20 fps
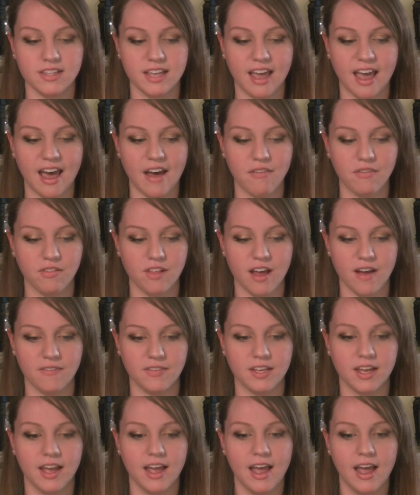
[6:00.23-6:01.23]
they have
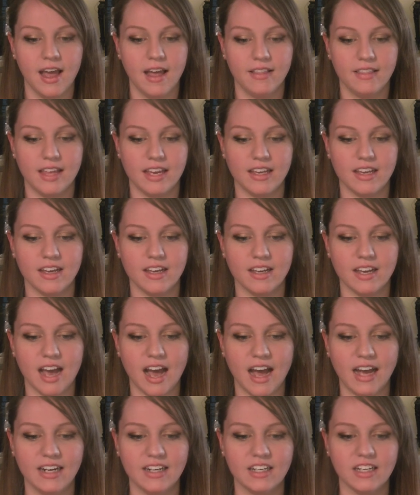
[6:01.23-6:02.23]
left, they can
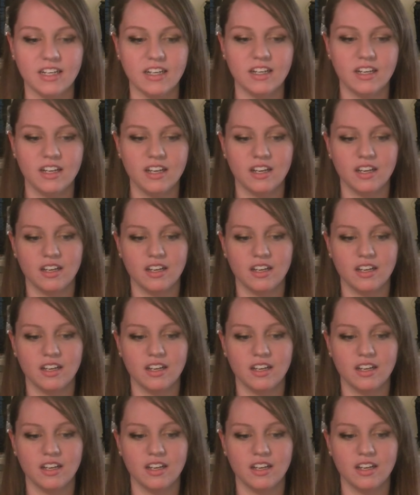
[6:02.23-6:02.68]
kind of